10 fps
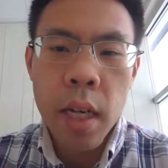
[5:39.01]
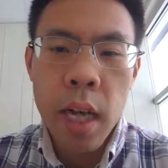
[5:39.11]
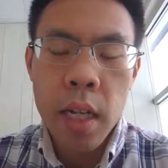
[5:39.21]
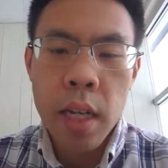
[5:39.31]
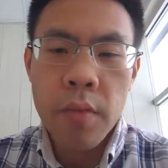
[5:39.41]

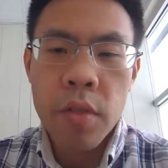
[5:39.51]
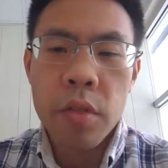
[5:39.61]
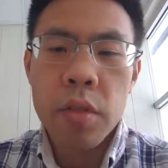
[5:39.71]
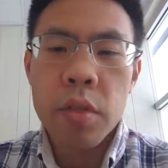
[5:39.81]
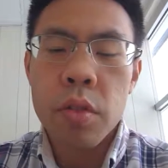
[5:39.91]
And yeah. if
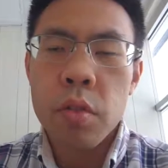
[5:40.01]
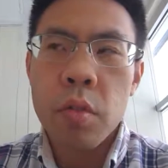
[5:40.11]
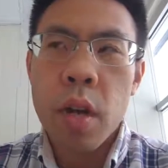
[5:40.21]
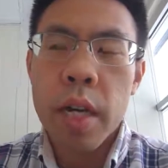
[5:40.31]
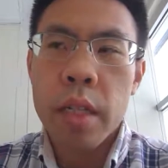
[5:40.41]
you
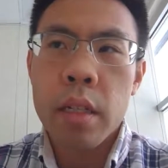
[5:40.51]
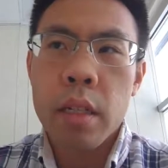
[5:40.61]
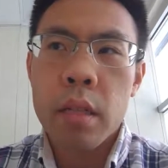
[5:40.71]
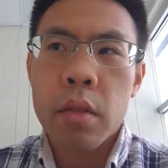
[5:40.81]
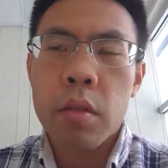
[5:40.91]
want
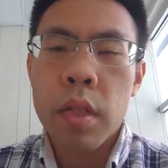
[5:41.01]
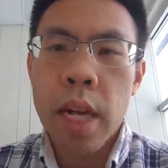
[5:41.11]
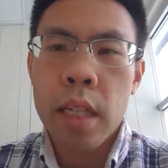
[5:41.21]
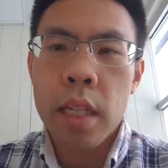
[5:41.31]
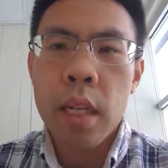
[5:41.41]
Google
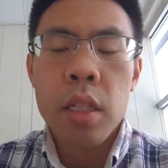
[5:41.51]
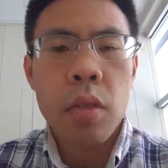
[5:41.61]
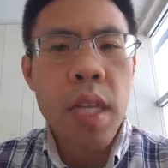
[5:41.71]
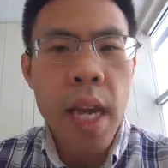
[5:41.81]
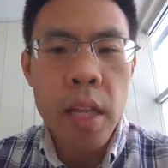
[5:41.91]
Analytics,
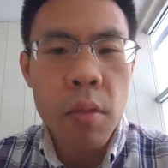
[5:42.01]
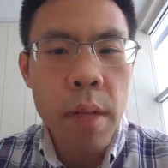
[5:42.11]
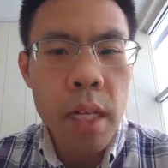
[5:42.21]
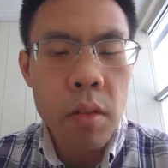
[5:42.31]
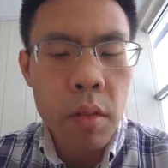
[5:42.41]
so can you
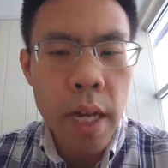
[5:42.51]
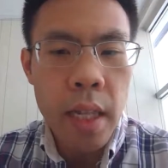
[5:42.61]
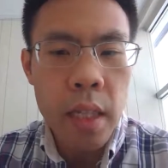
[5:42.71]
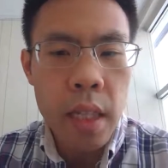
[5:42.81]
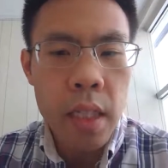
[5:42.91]
make Google
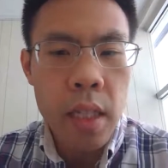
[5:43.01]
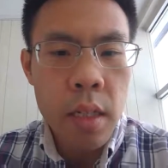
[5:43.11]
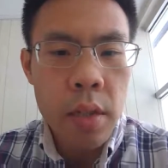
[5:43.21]
Analytics